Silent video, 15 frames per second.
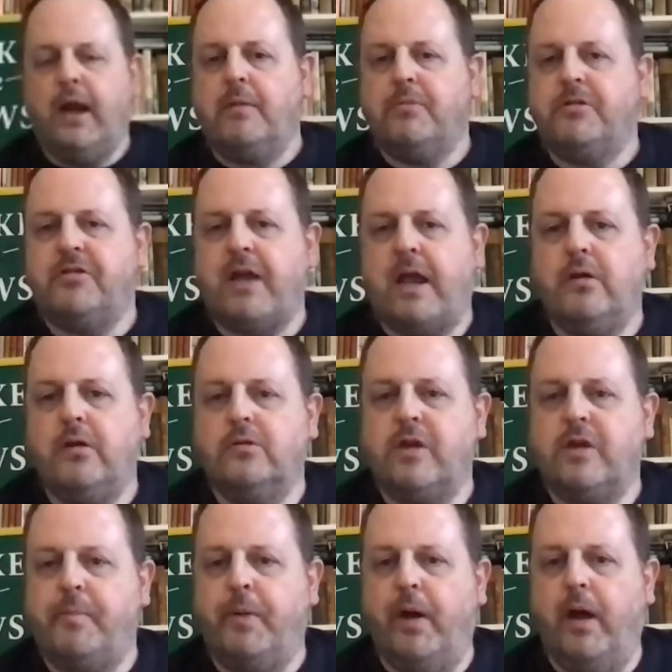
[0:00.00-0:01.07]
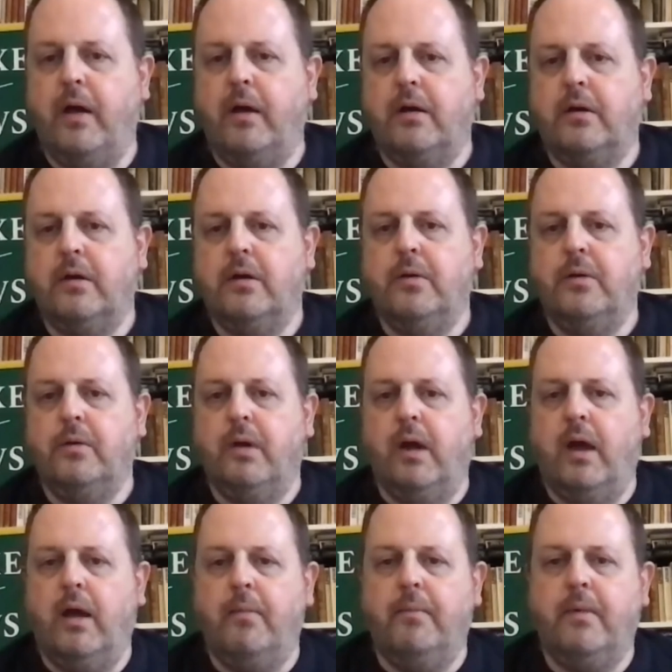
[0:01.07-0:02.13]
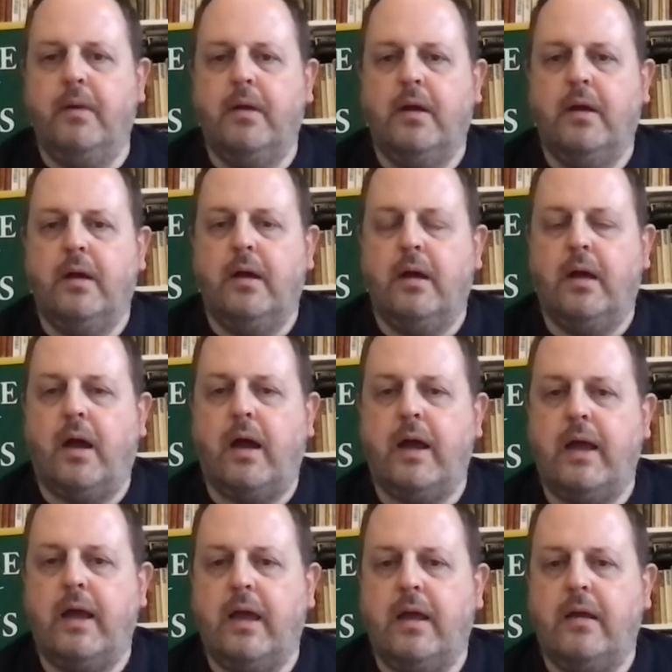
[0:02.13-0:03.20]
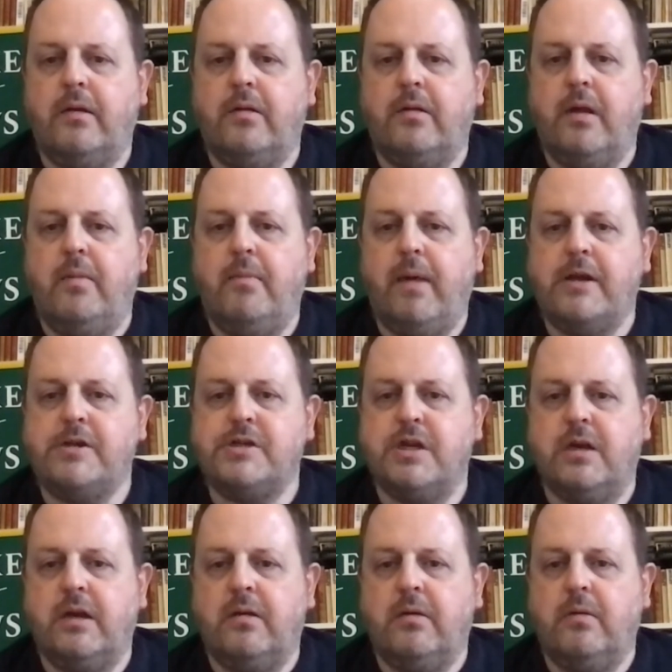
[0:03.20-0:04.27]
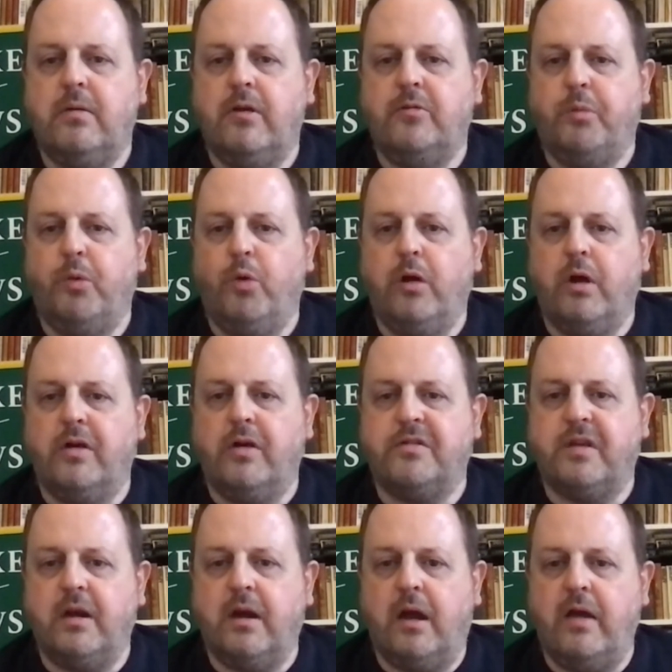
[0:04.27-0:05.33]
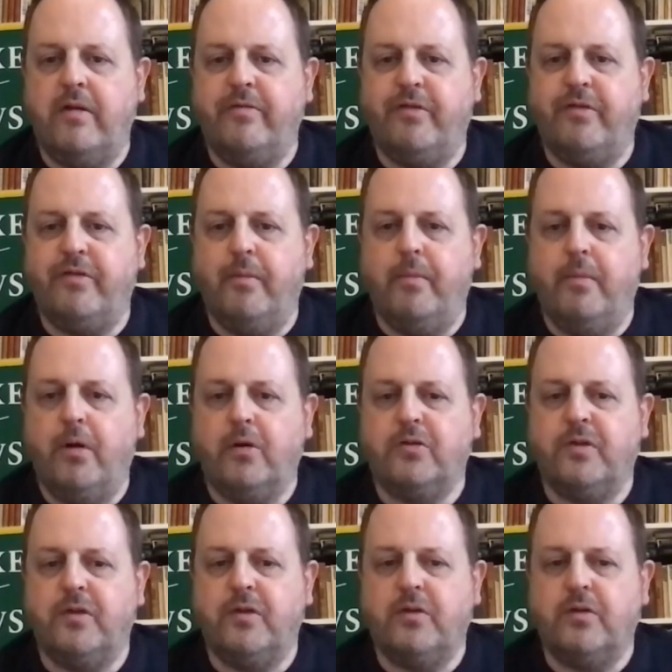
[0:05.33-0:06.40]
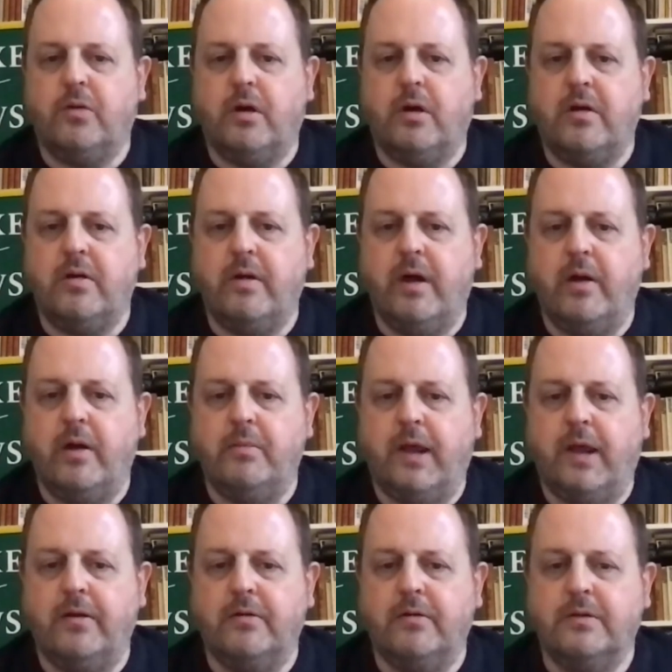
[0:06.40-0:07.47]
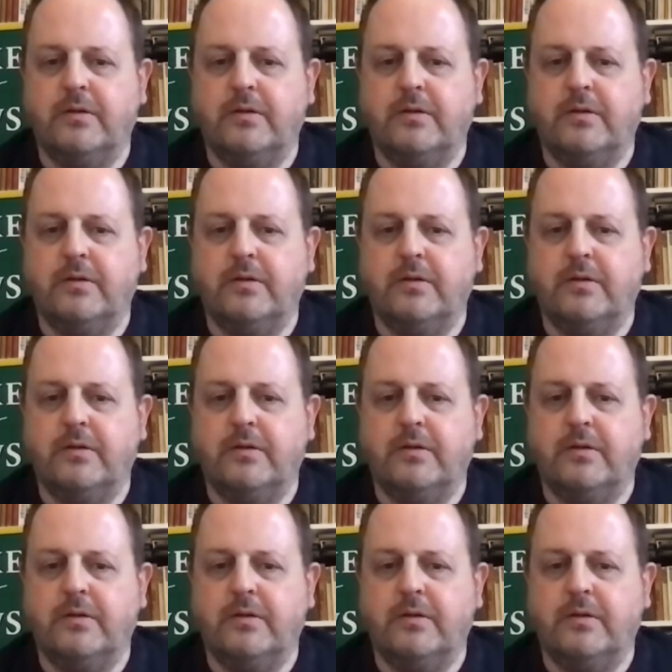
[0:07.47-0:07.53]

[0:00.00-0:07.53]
come to Daniel Dipper, who I imagine is broadcasting live from Oxford, or are you at home, Daniel?